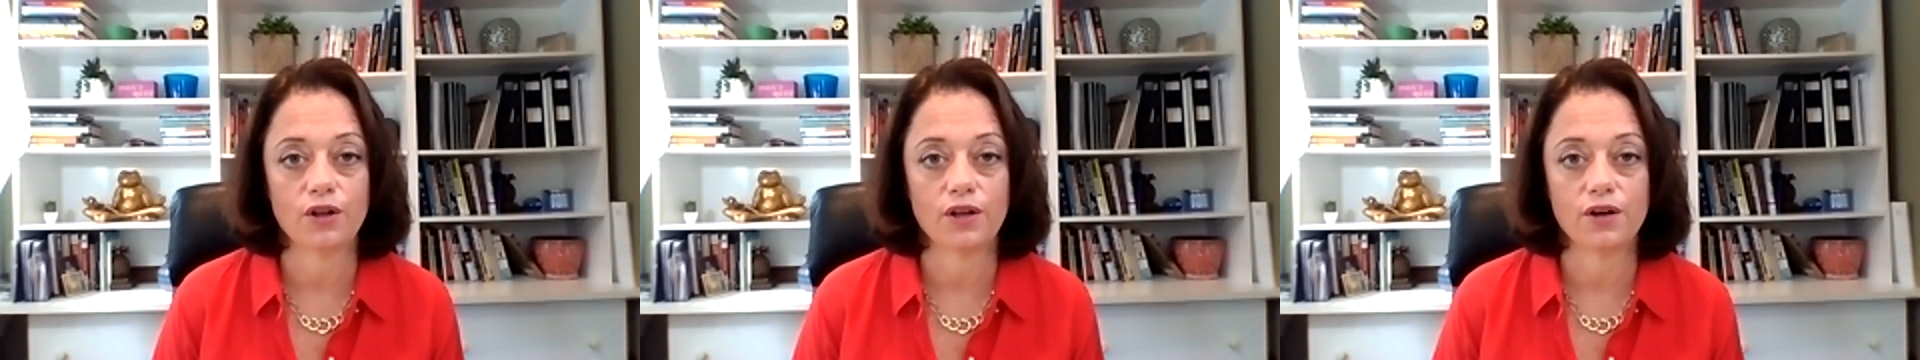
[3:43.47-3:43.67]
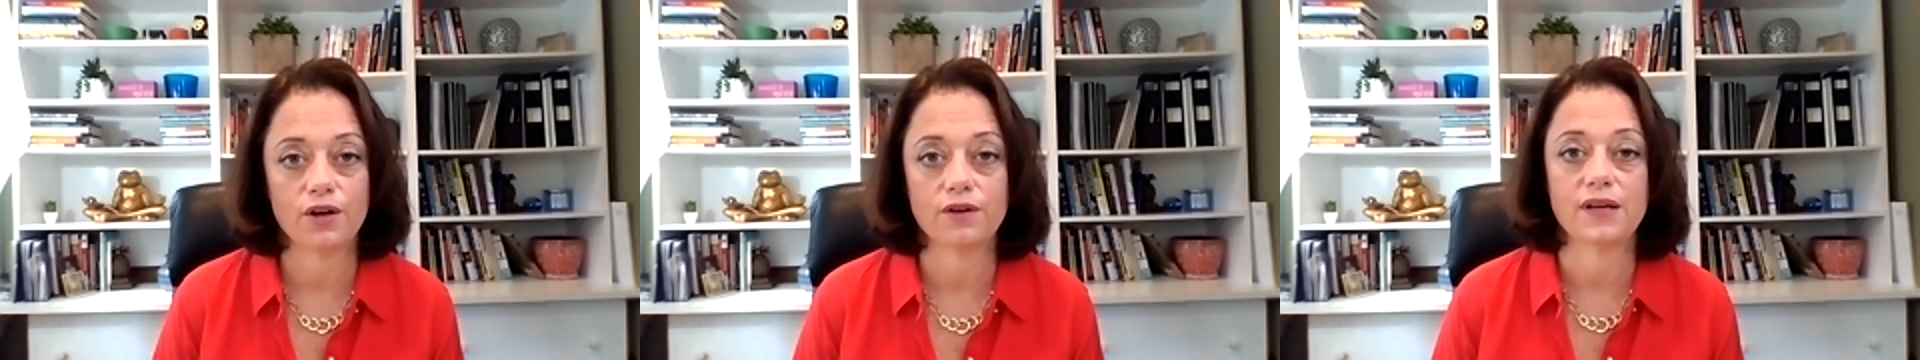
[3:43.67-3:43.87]

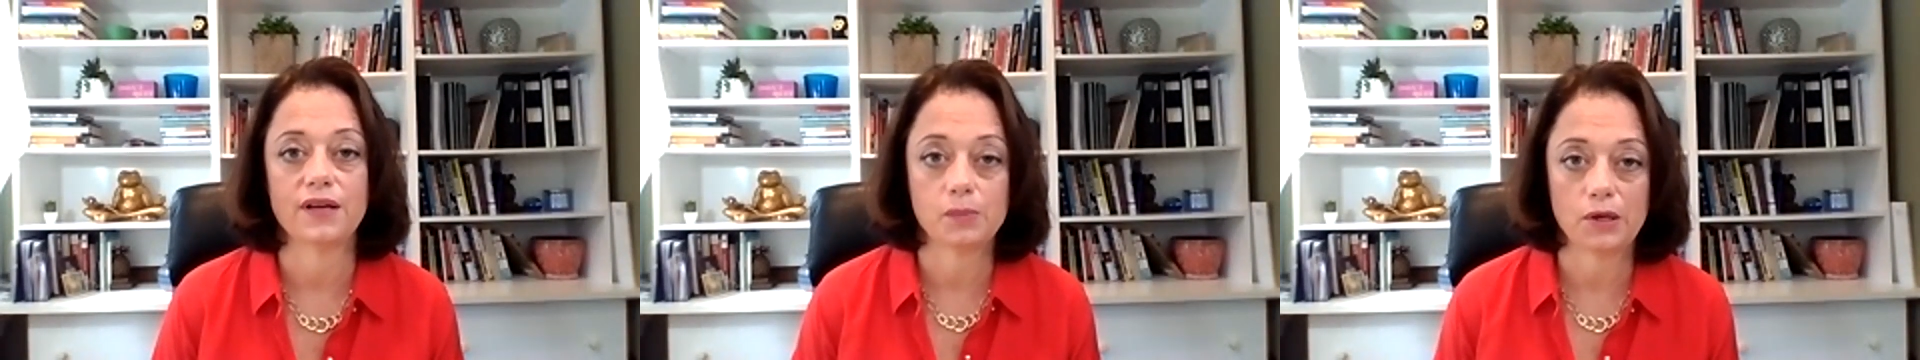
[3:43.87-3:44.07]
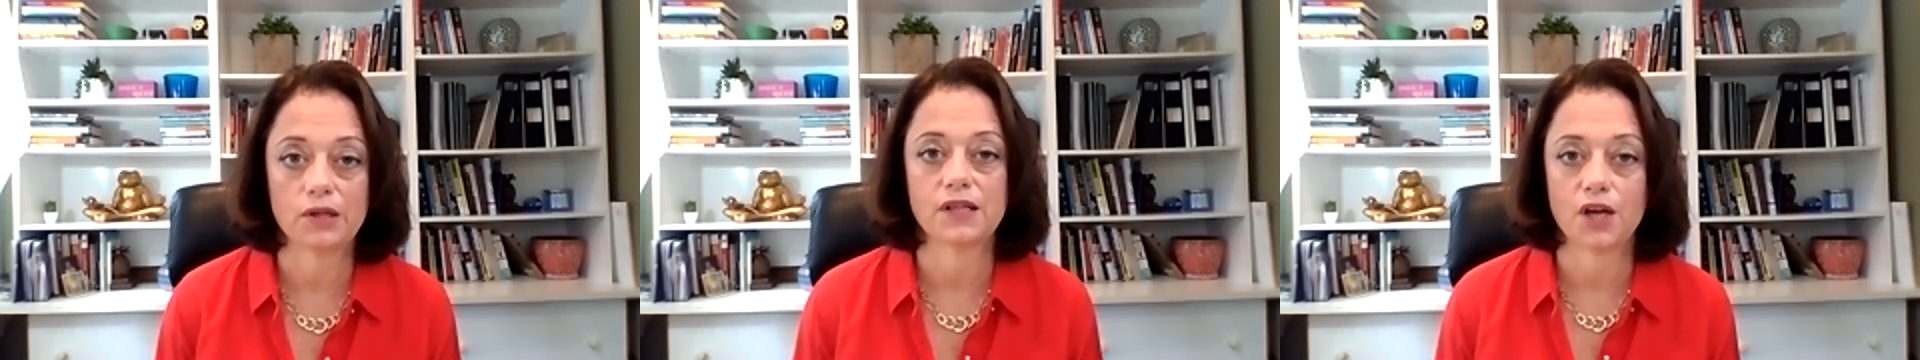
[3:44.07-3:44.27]
experience
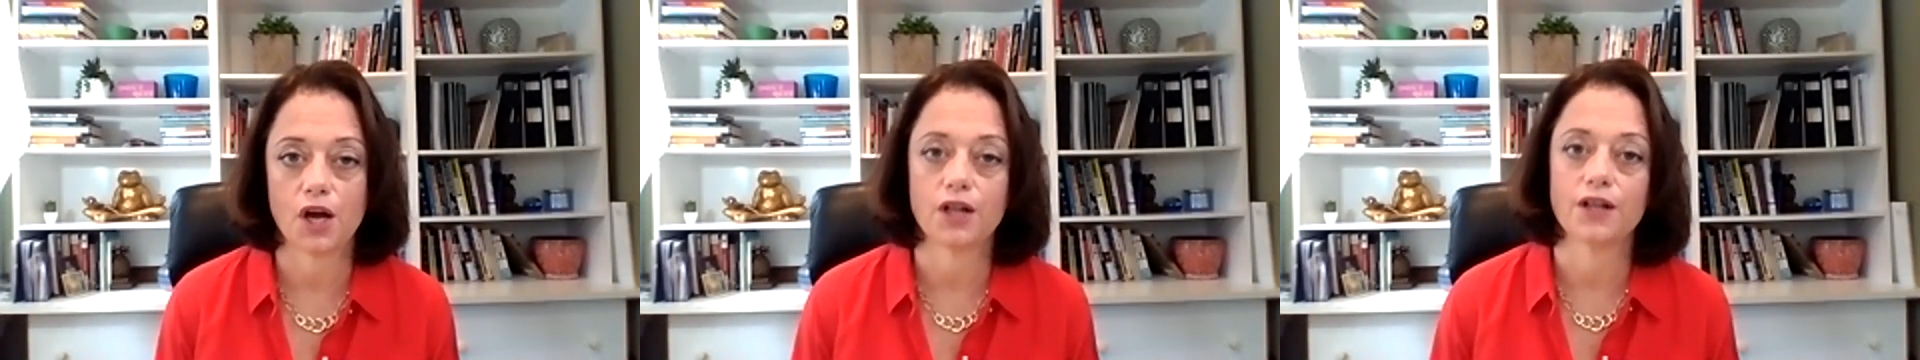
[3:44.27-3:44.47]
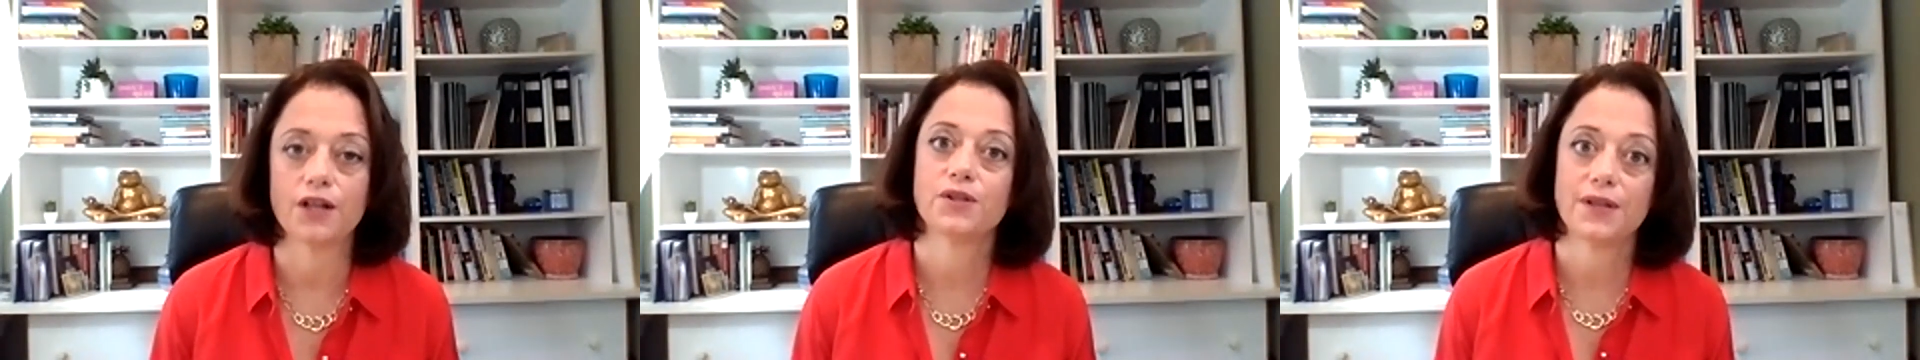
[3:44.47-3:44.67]
in college.
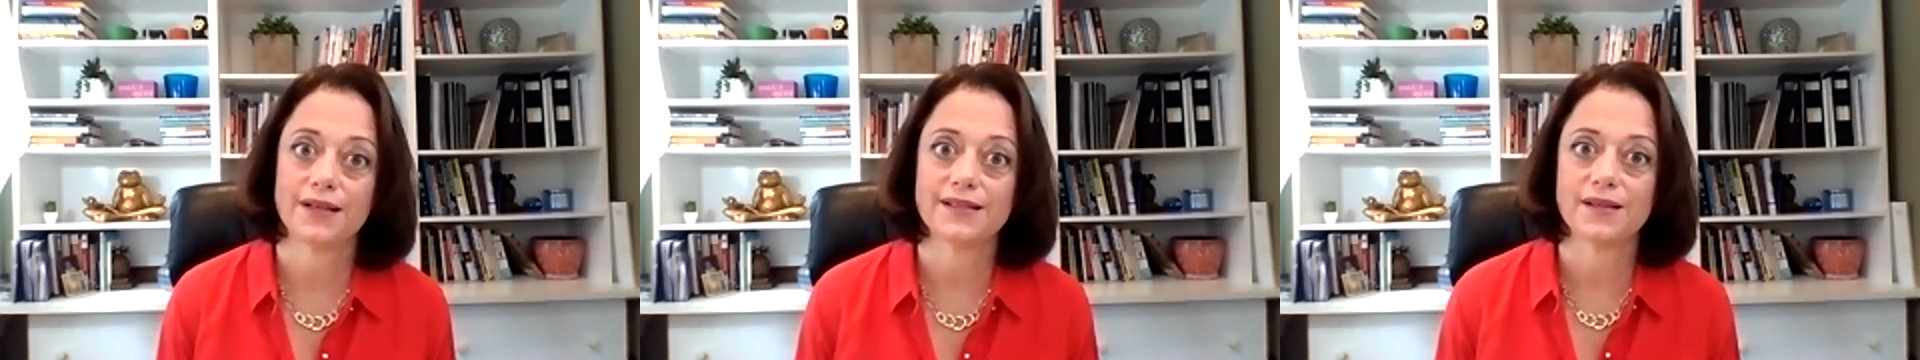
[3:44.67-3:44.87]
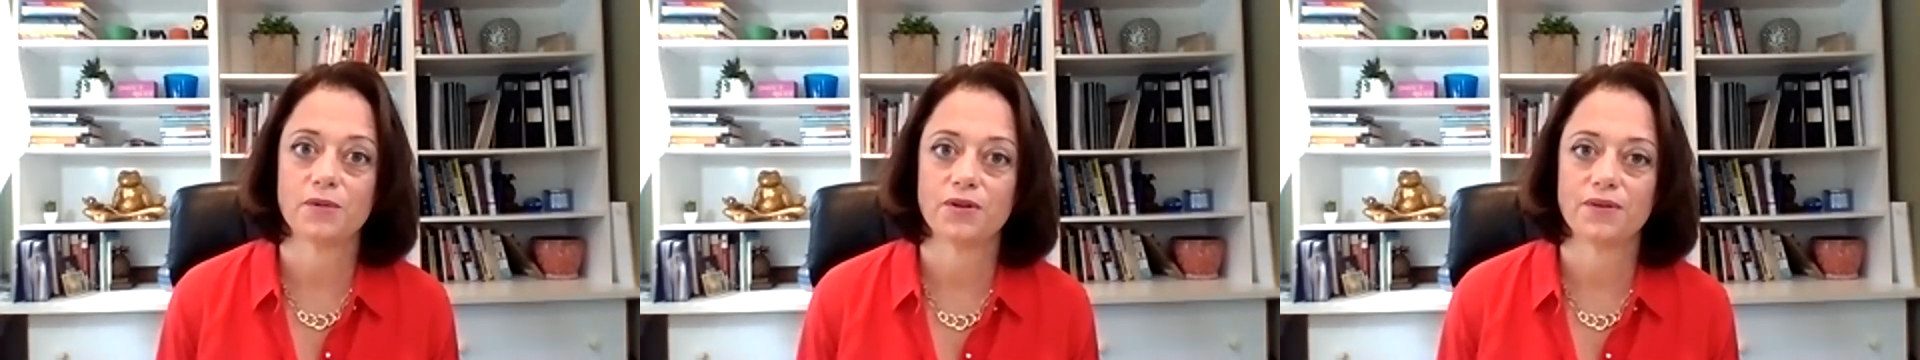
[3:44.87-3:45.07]
So that's
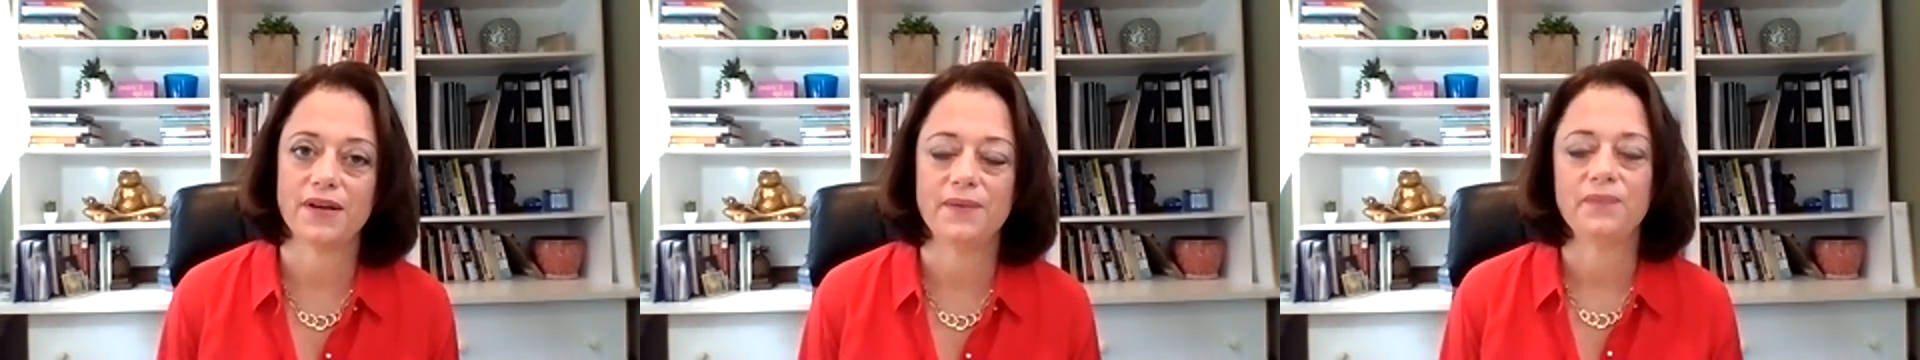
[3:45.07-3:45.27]
number 3.